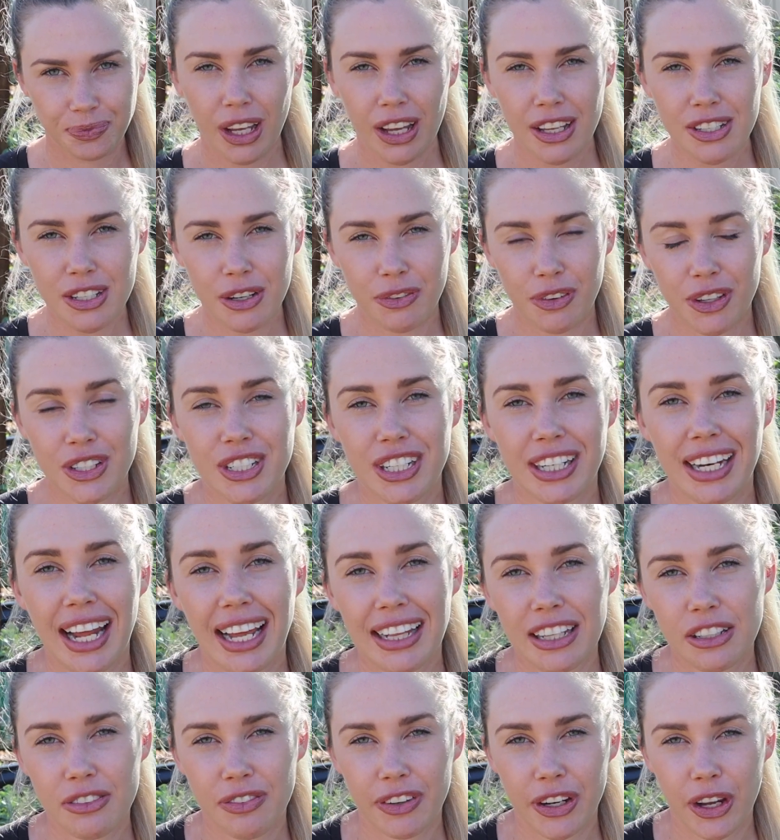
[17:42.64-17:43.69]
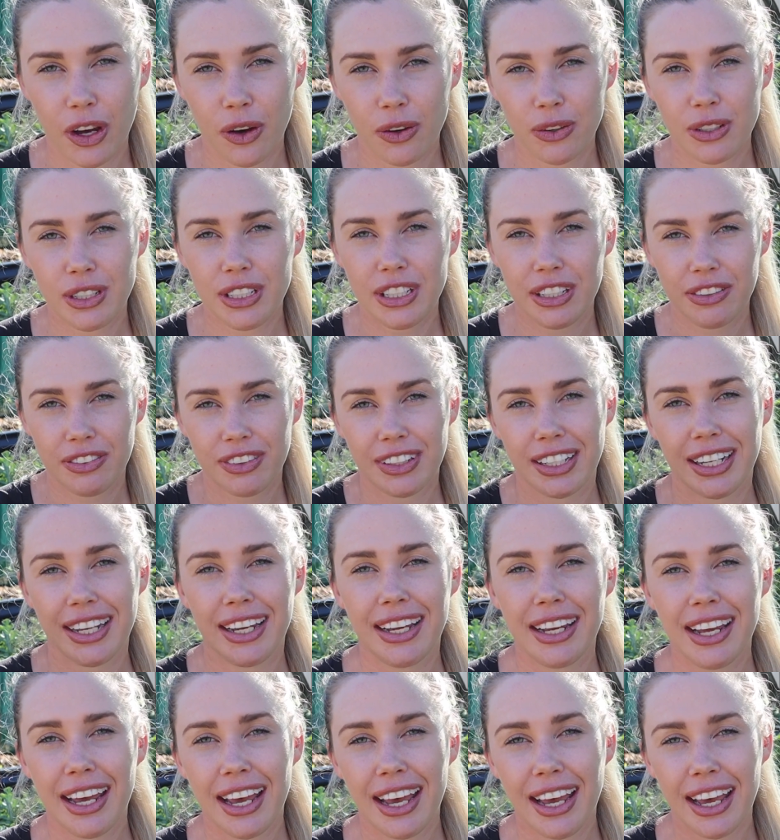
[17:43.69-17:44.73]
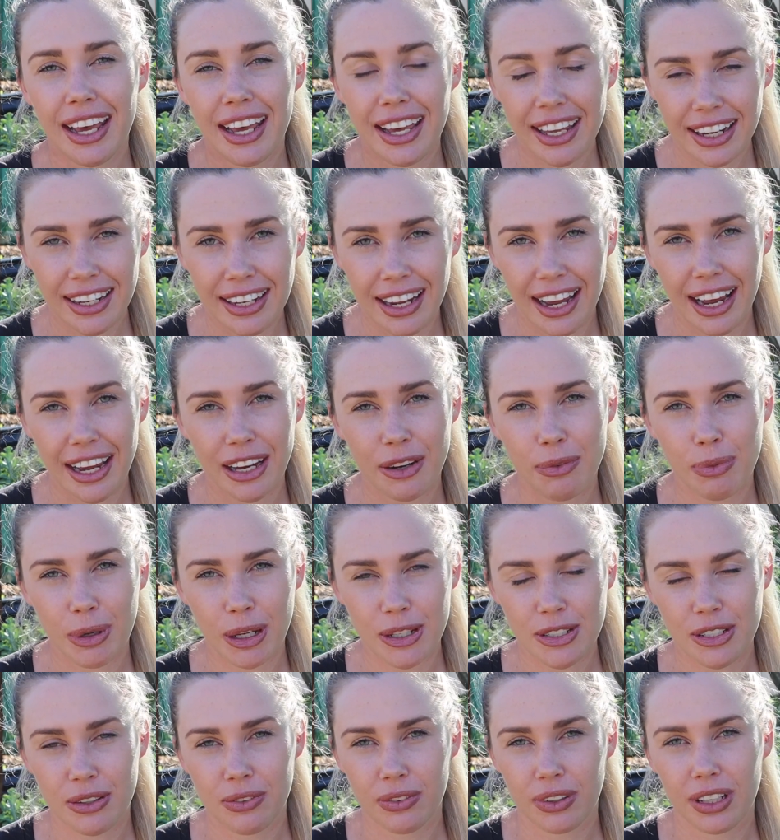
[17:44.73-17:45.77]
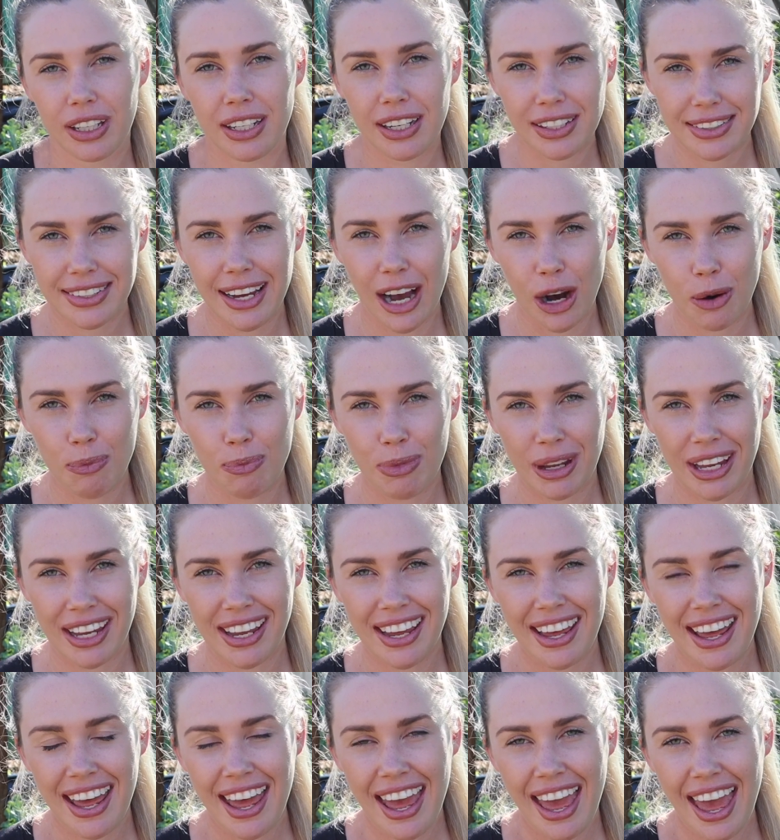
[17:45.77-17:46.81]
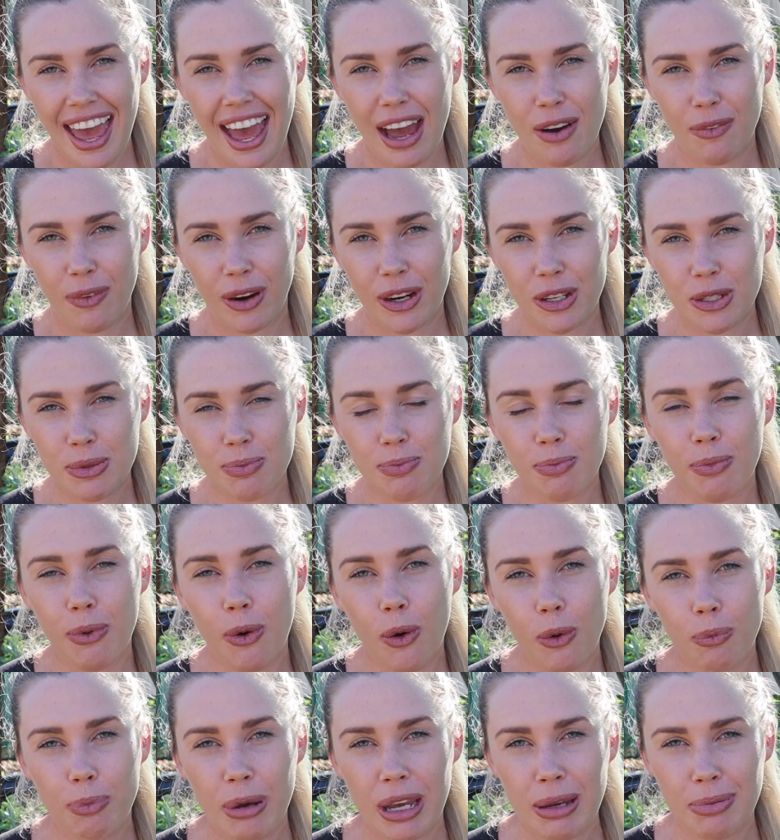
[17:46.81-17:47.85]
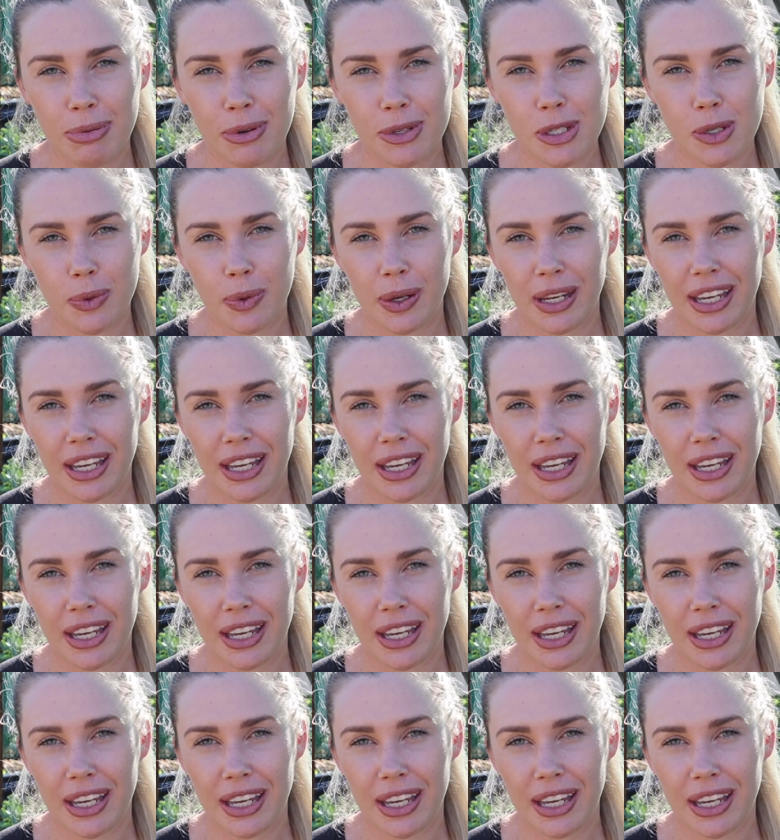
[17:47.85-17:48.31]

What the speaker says: So if you did like this video, definitely hit like, because it really does help me reach more people so we